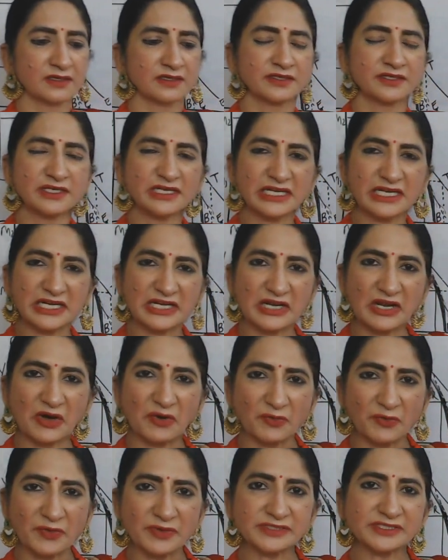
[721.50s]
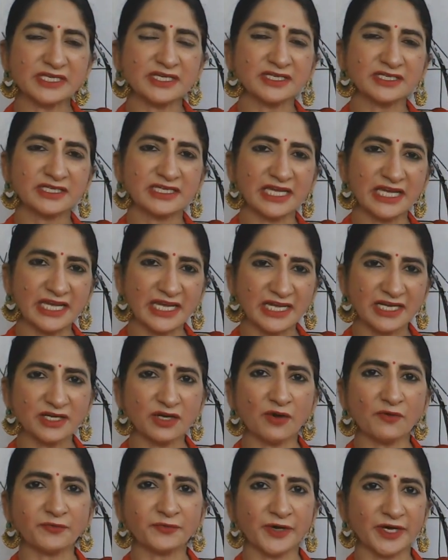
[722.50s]
Now we will see gain
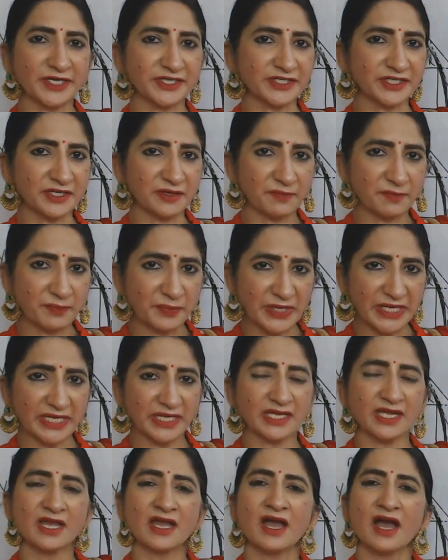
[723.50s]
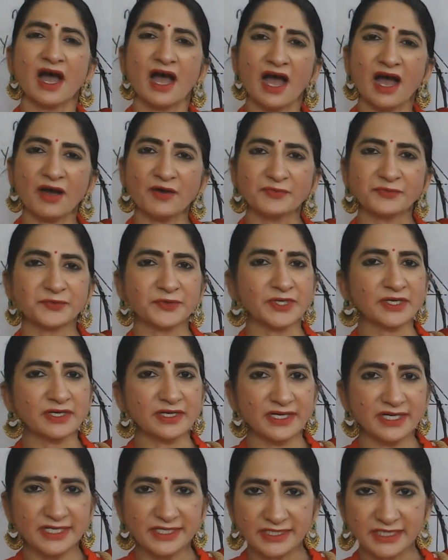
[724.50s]
of country B after
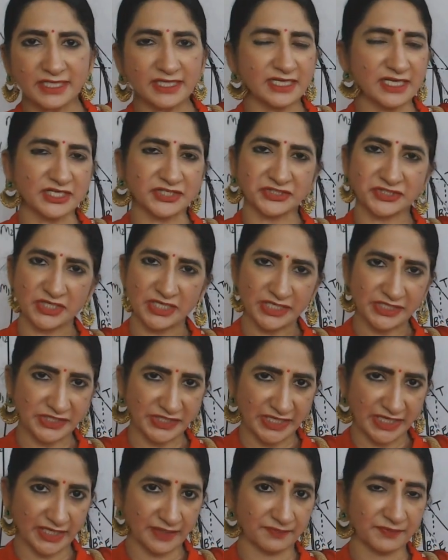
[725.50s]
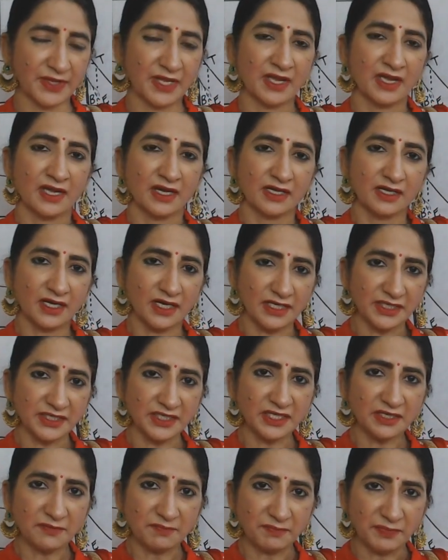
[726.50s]
international trade.
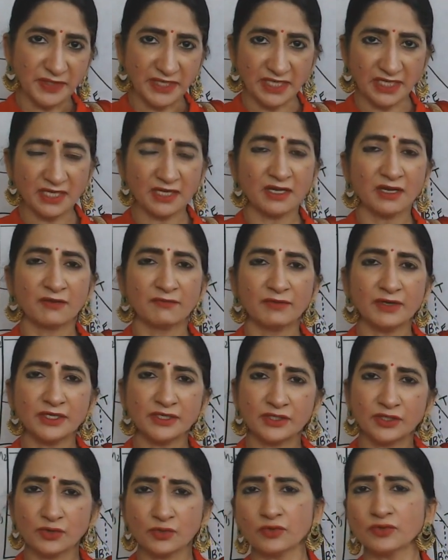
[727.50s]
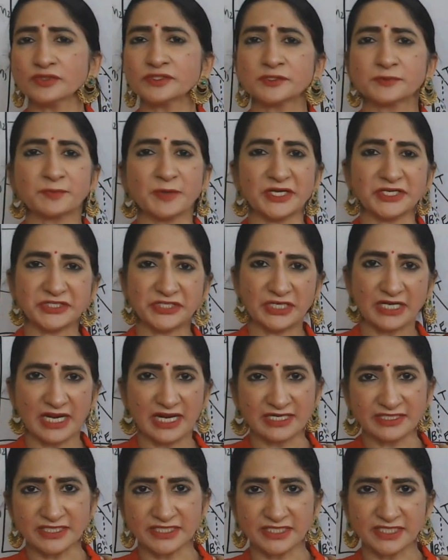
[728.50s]
Country B will do
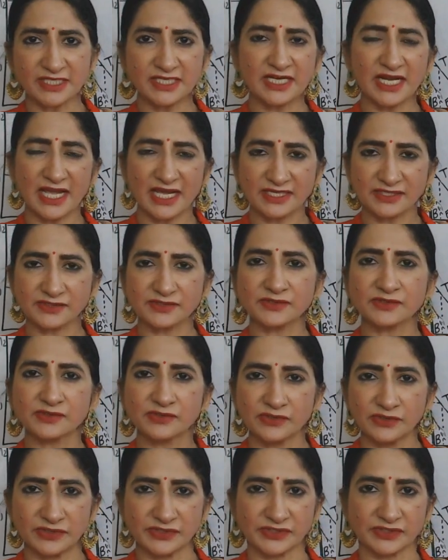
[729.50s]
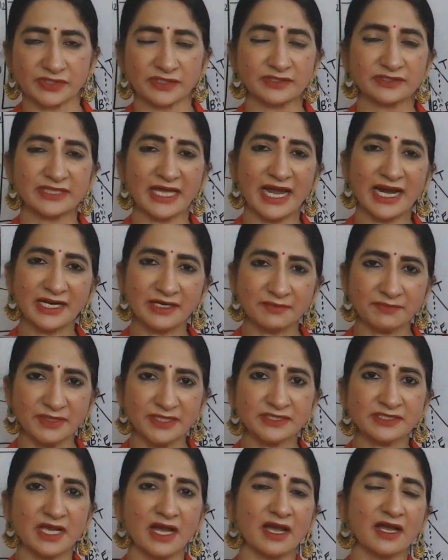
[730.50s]
specialization in X goods. That
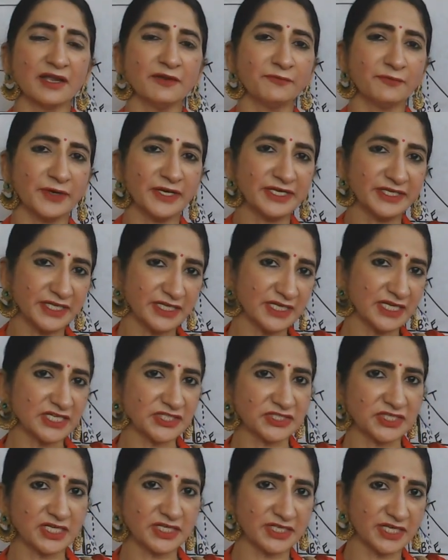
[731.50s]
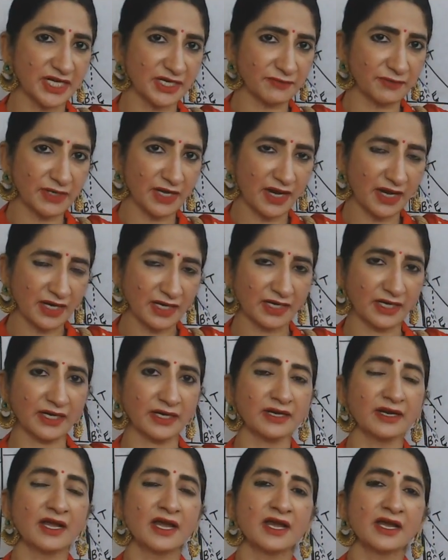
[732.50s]
means if international trade will
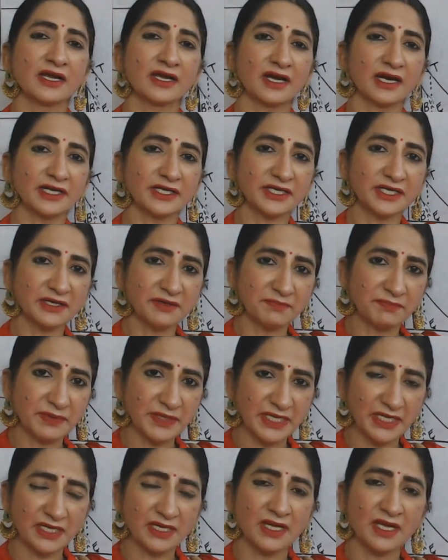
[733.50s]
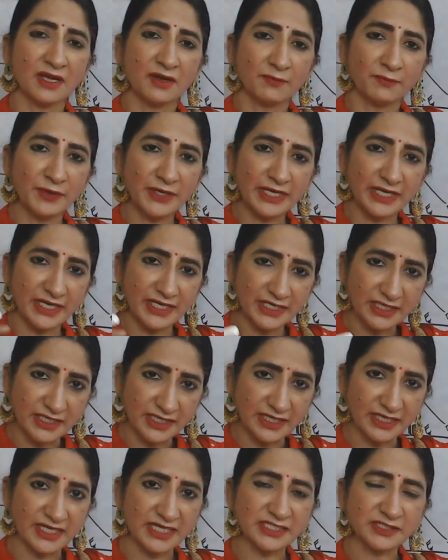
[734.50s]
occur, country B will
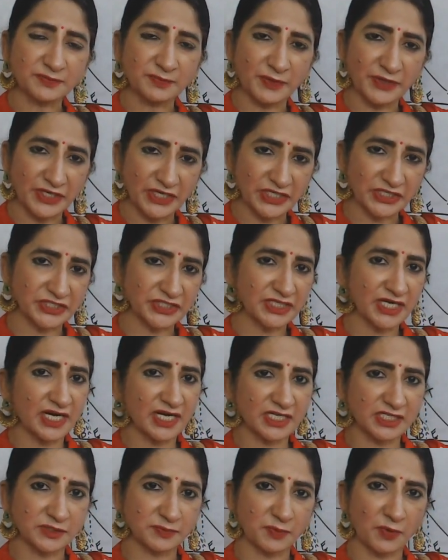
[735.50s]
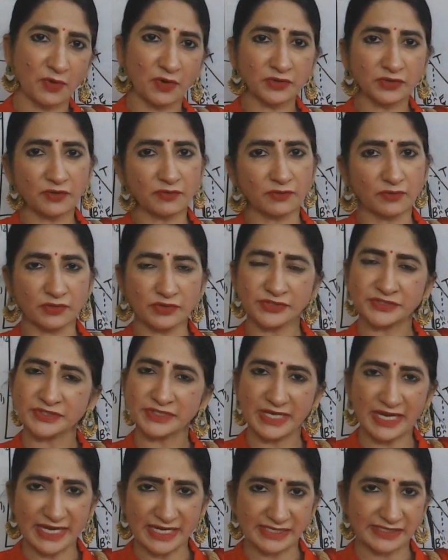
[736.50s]
increase production and export of goods
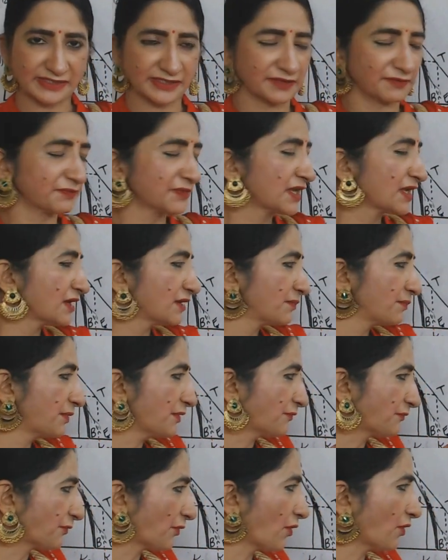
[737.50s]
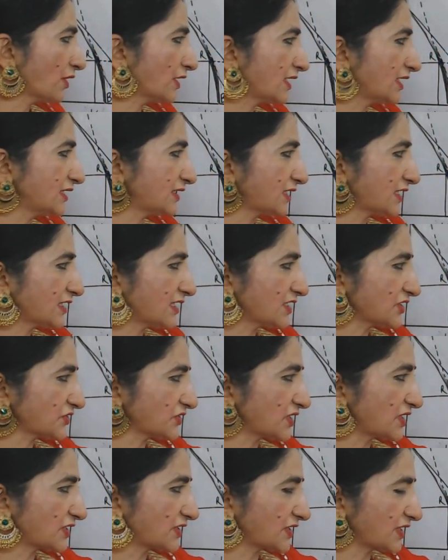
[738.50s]
X. Before
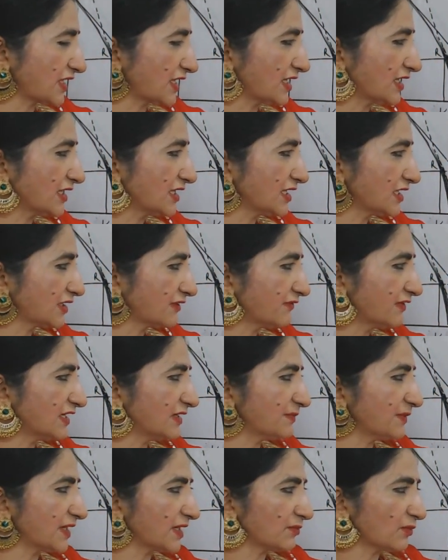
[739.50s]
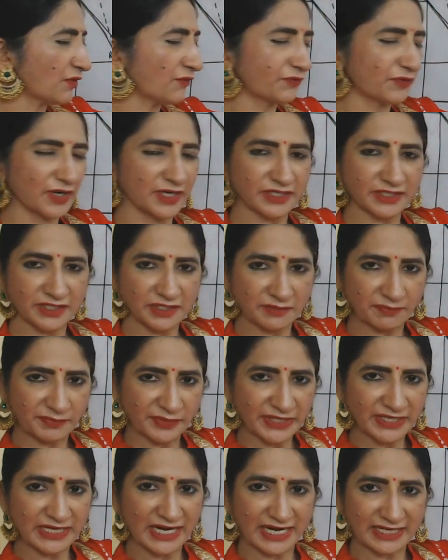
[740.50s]
international trade, equilibrium of country
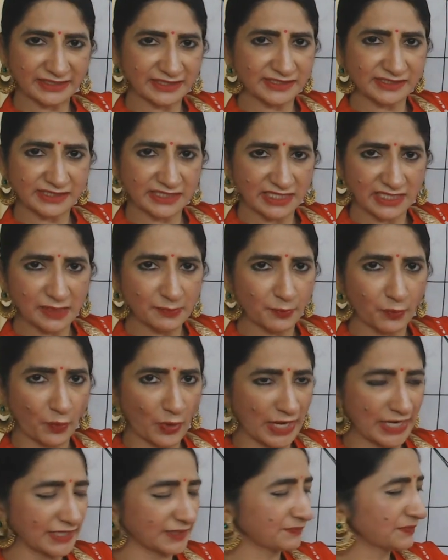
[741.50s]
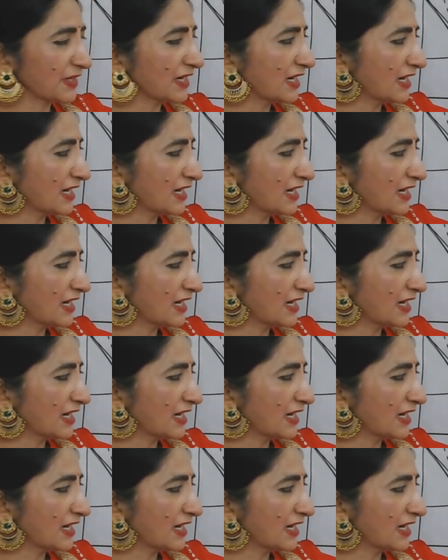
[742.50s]
B at this E point.